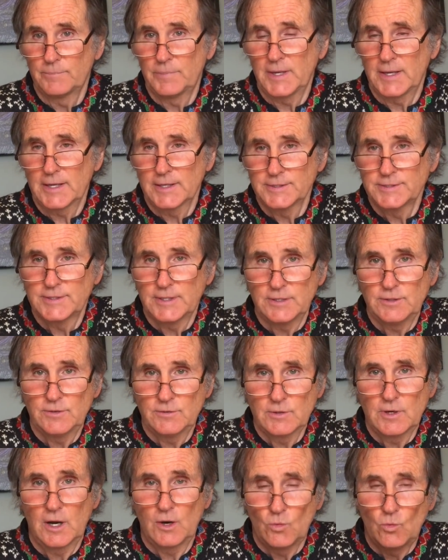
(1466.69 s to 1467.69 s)
because they
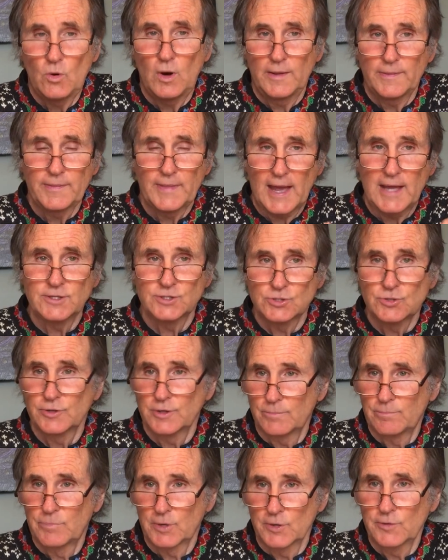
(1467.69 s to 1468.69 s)
do not want that
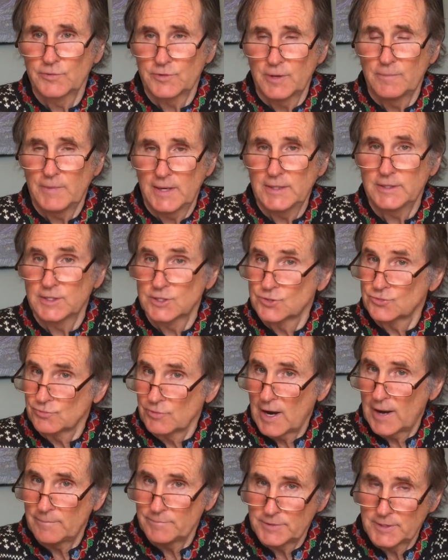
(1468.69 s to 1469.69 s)
sort of birth that may
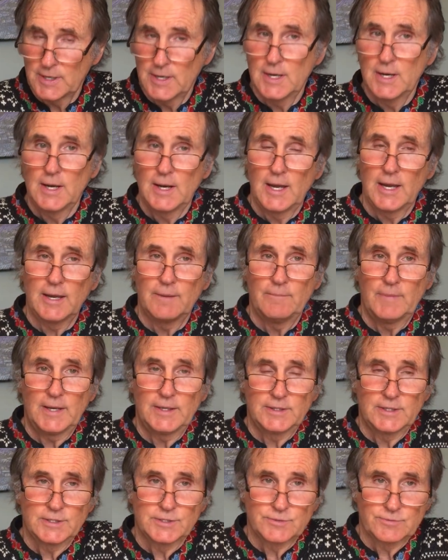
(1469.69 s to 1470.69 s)
disrupt. It
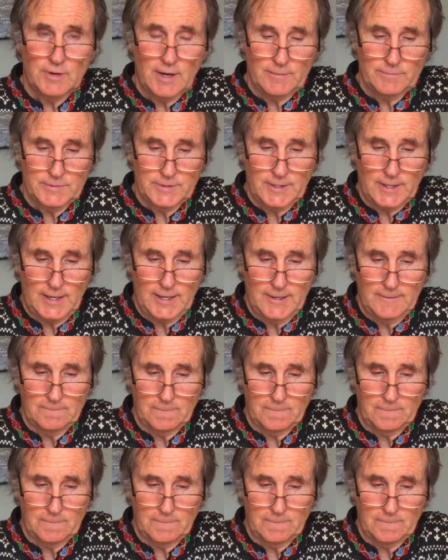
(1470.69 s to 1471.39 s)
may disrupt